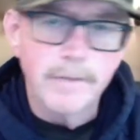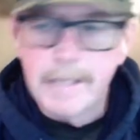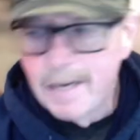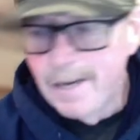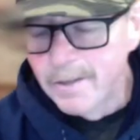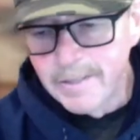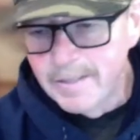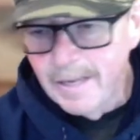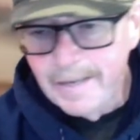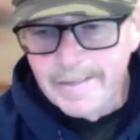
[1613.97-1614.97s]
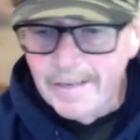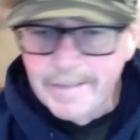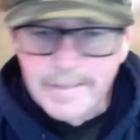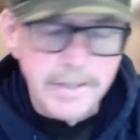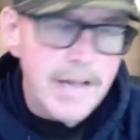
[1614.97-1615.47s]
everything else. It, it,
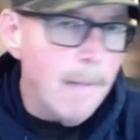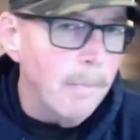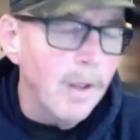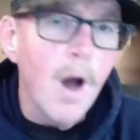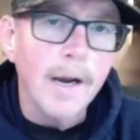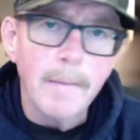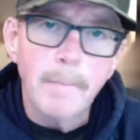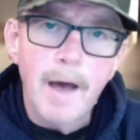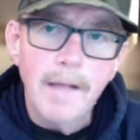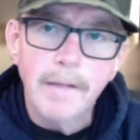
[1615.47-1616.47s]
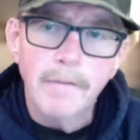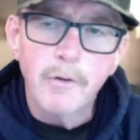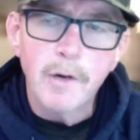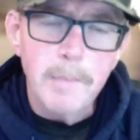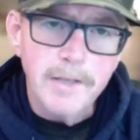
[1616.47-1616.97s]
it, does not belong on, on the
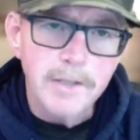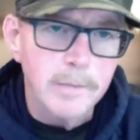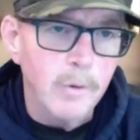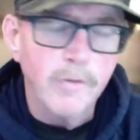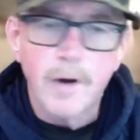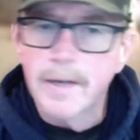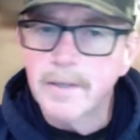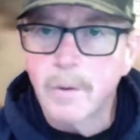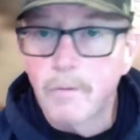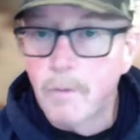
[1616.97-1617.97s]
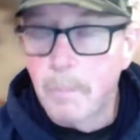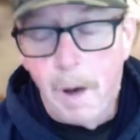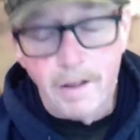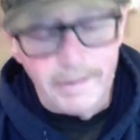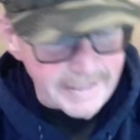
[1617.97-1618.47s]
free message board for high school
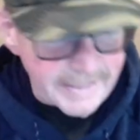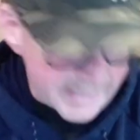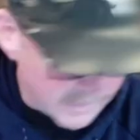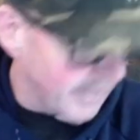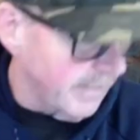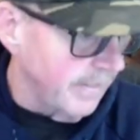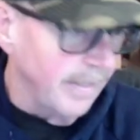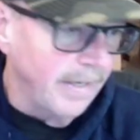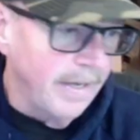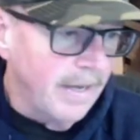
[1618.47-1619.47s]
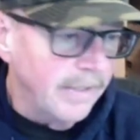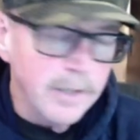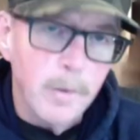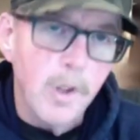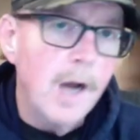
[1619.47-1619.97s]
football. It doesn't. It
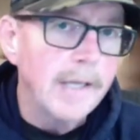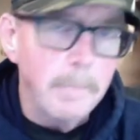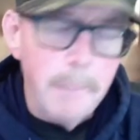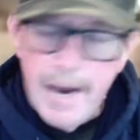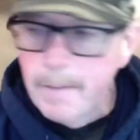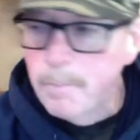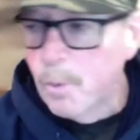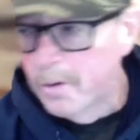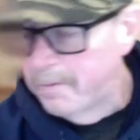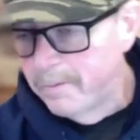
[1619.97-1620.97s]
doesn't belong on the pay board